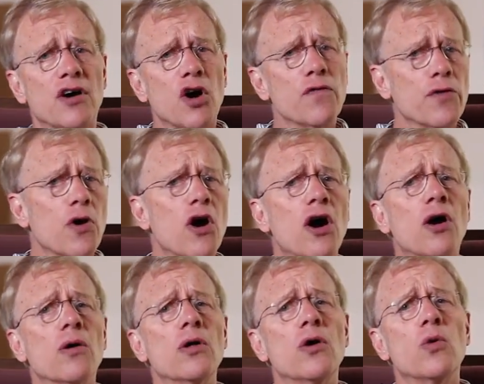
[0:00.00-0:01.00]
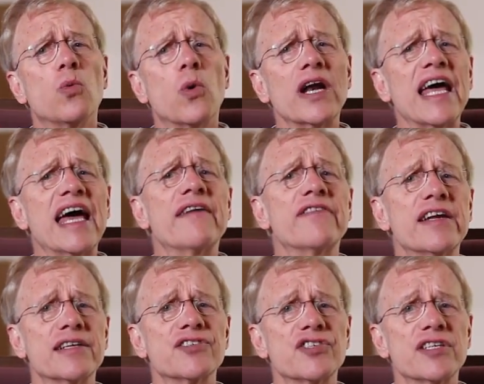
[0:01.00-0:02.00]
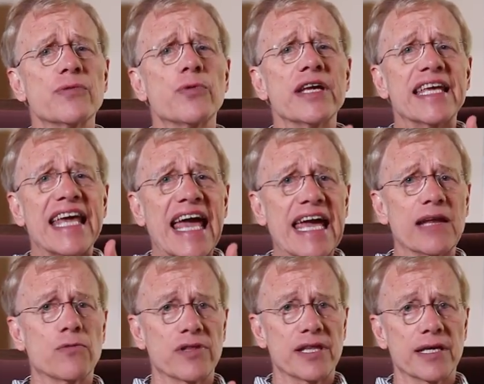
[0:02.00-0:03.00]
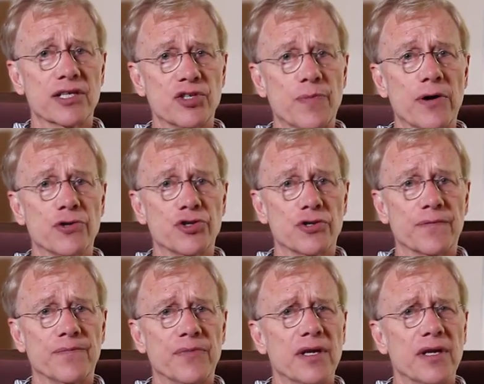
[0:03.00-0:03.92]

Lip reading: Overall, what evidence did we gain with the exposure,